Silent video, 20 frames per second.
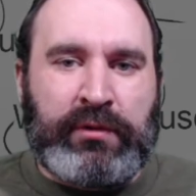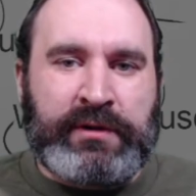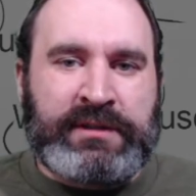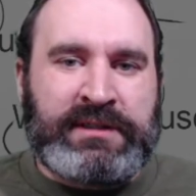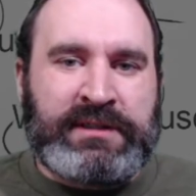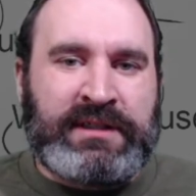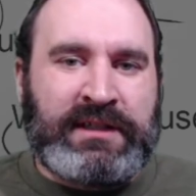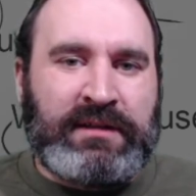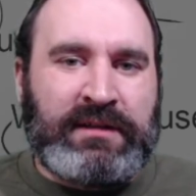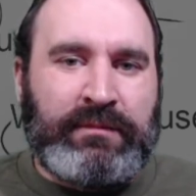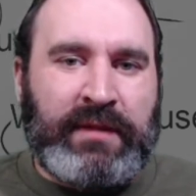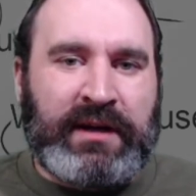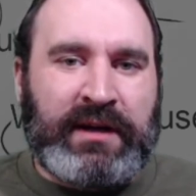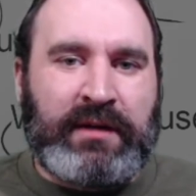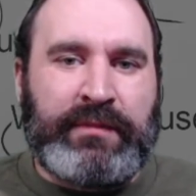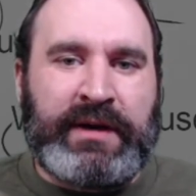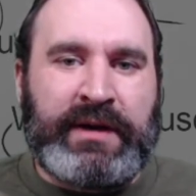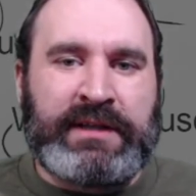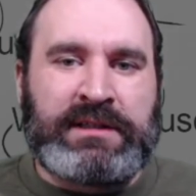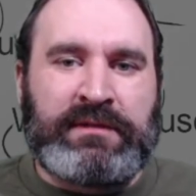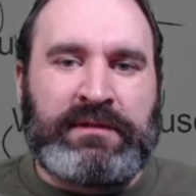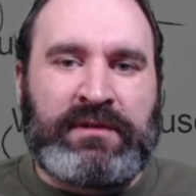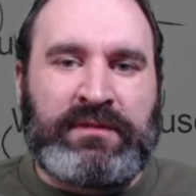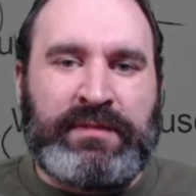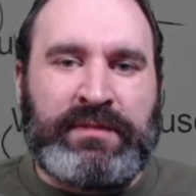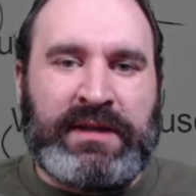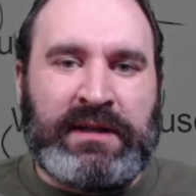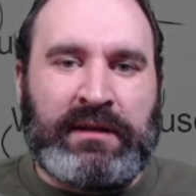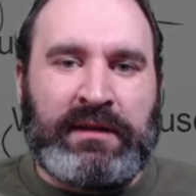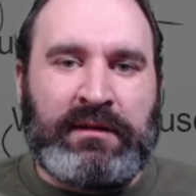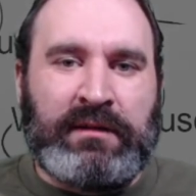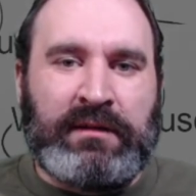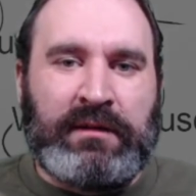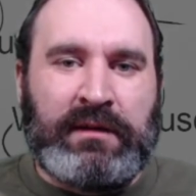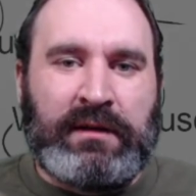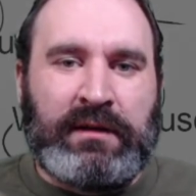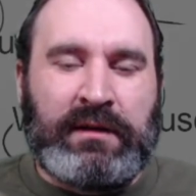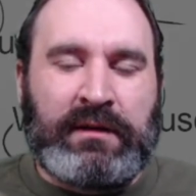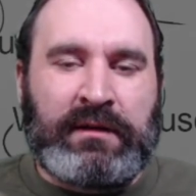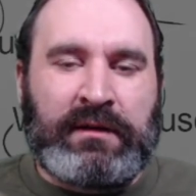10 megabytes of speed
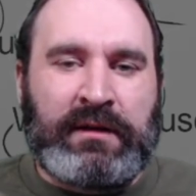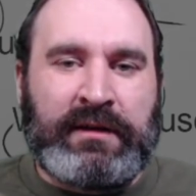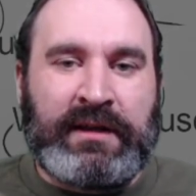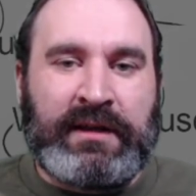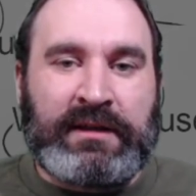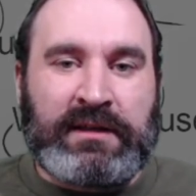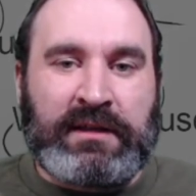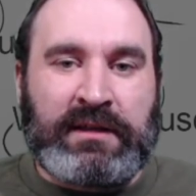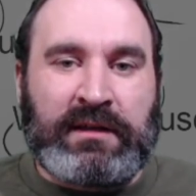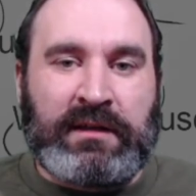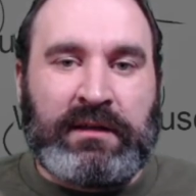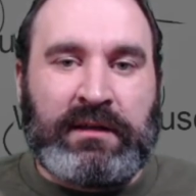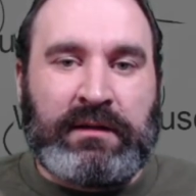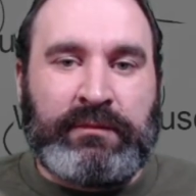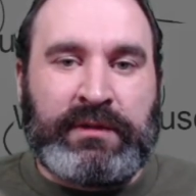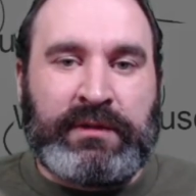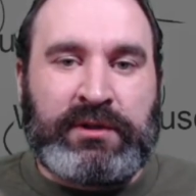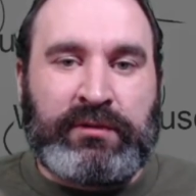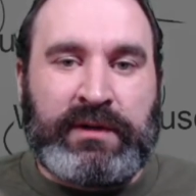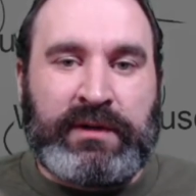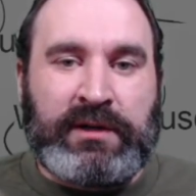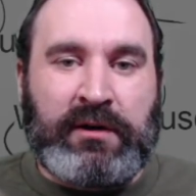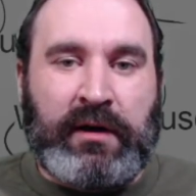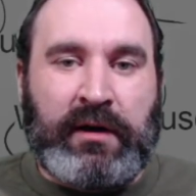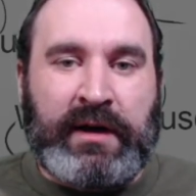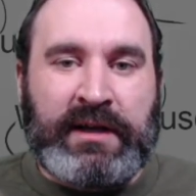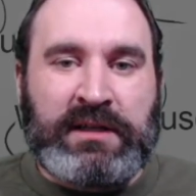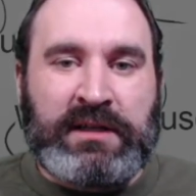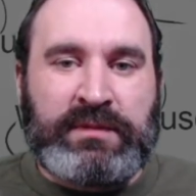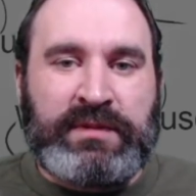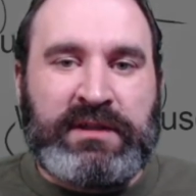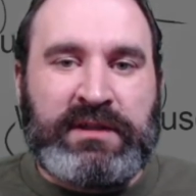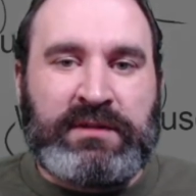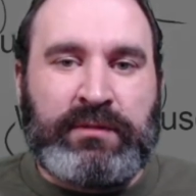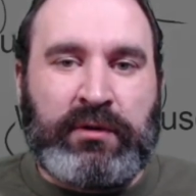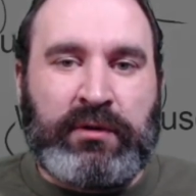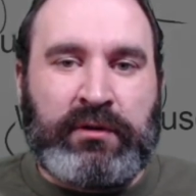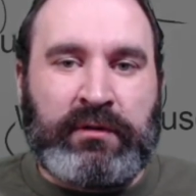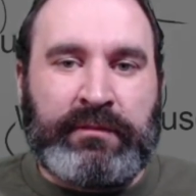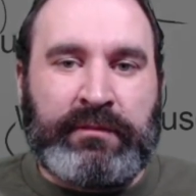connected between your ISP's
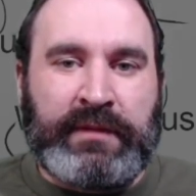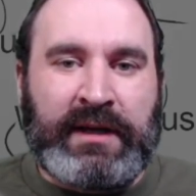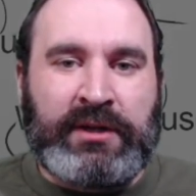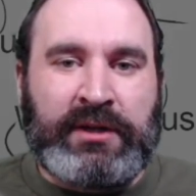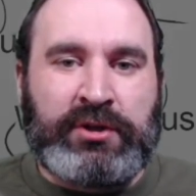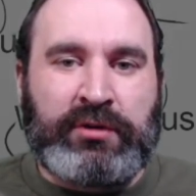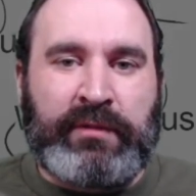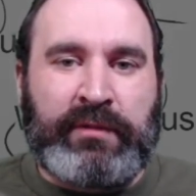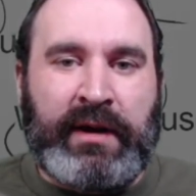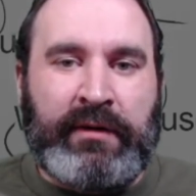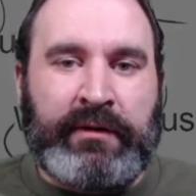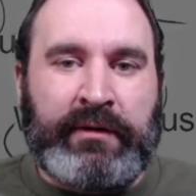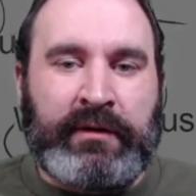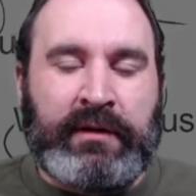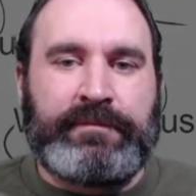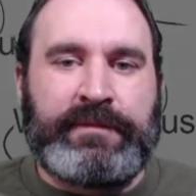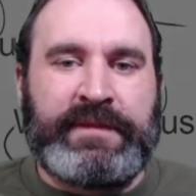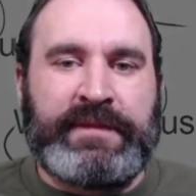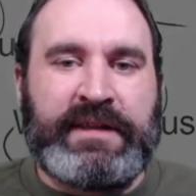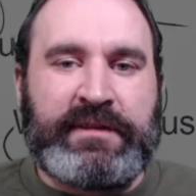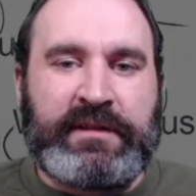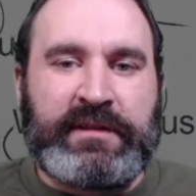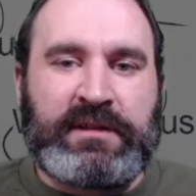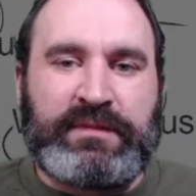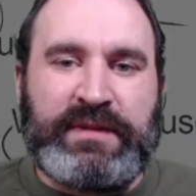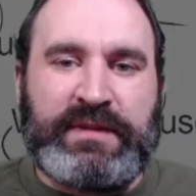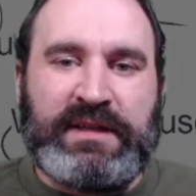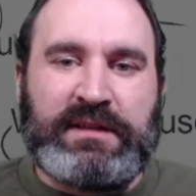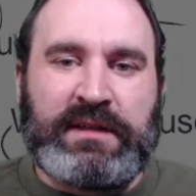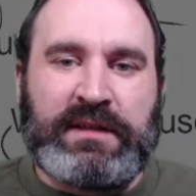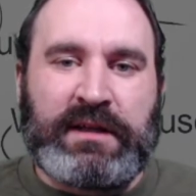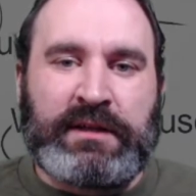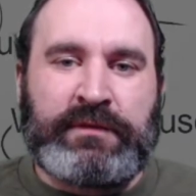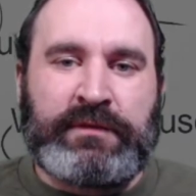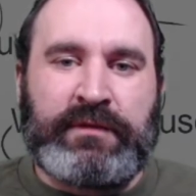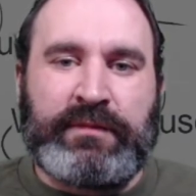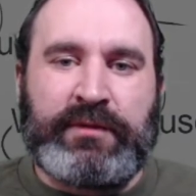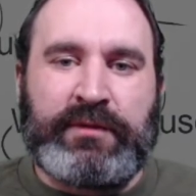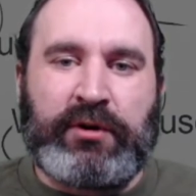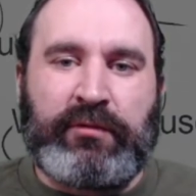modem and your router, then the speed tests
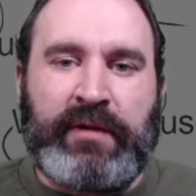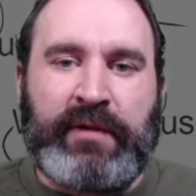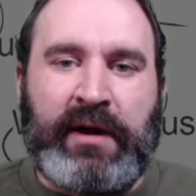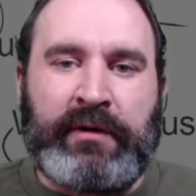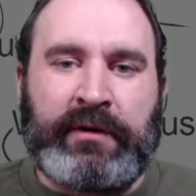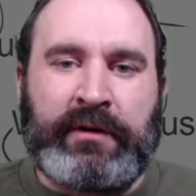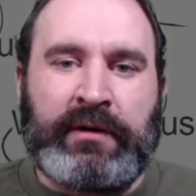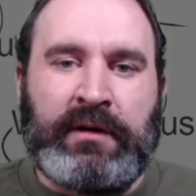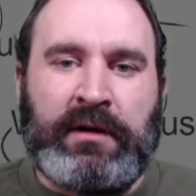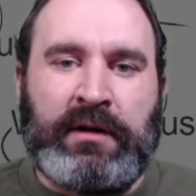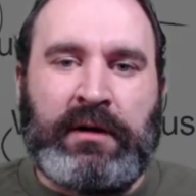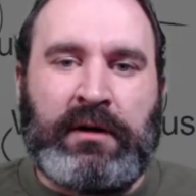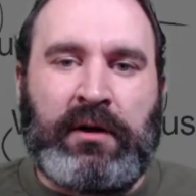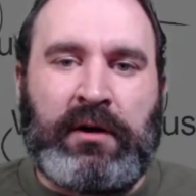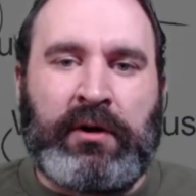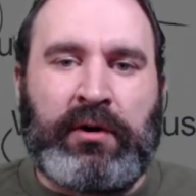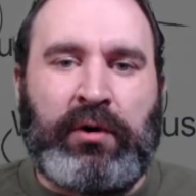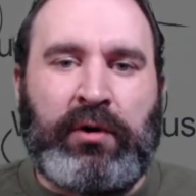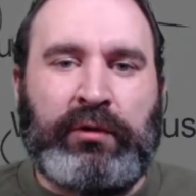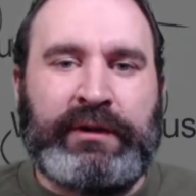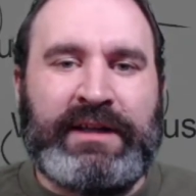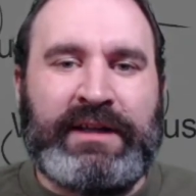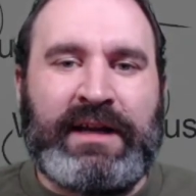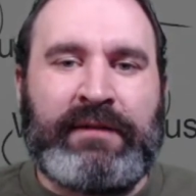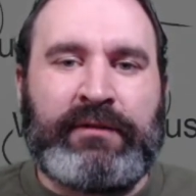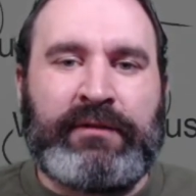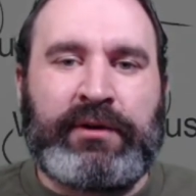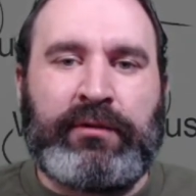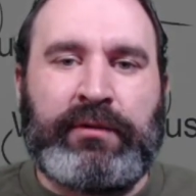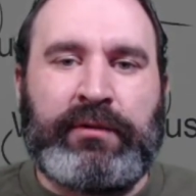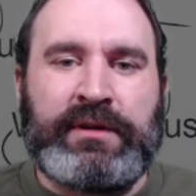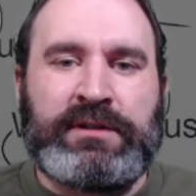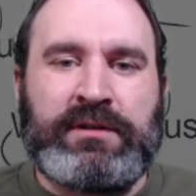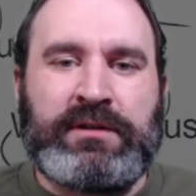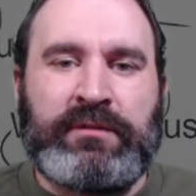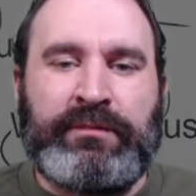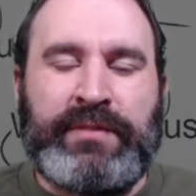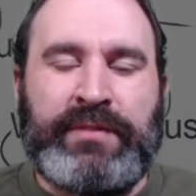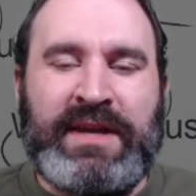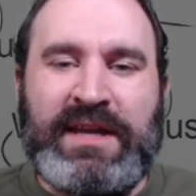from your router are only ever going to
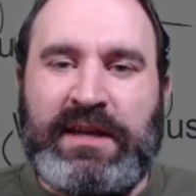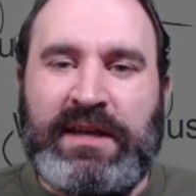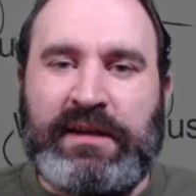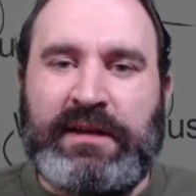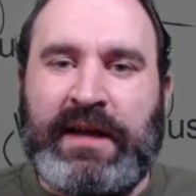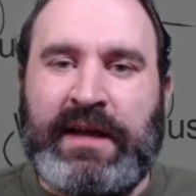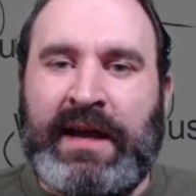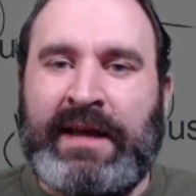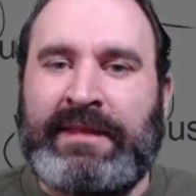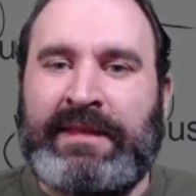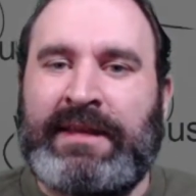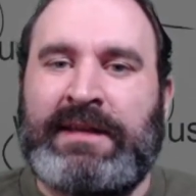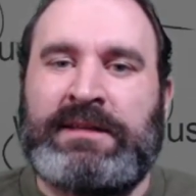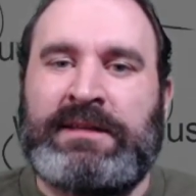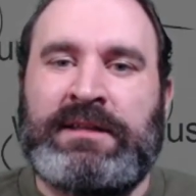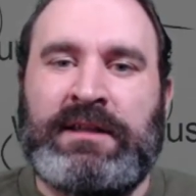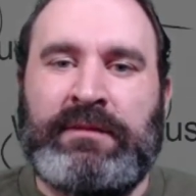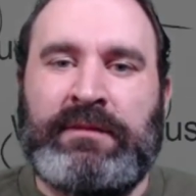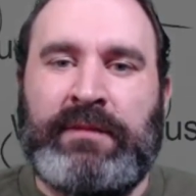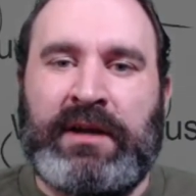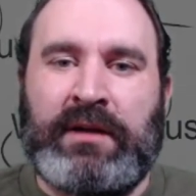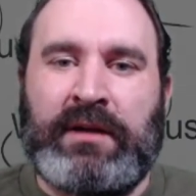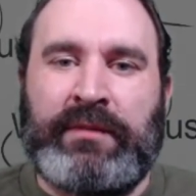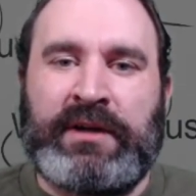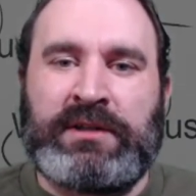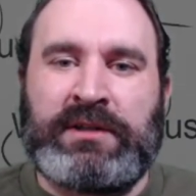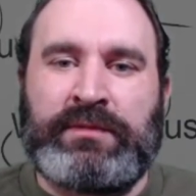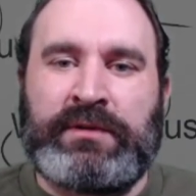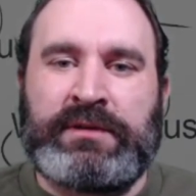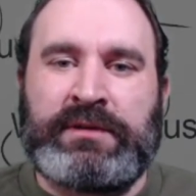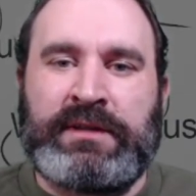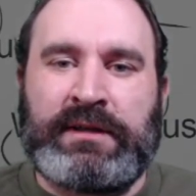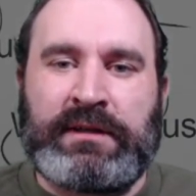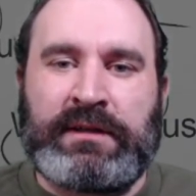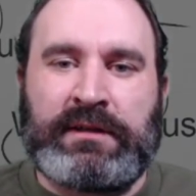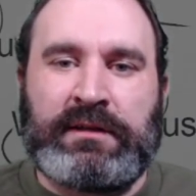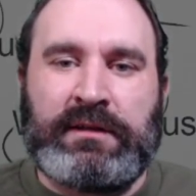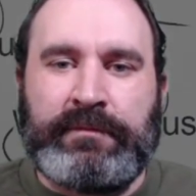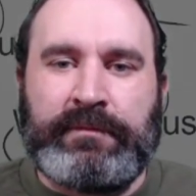peak at that 10 megabytes per second.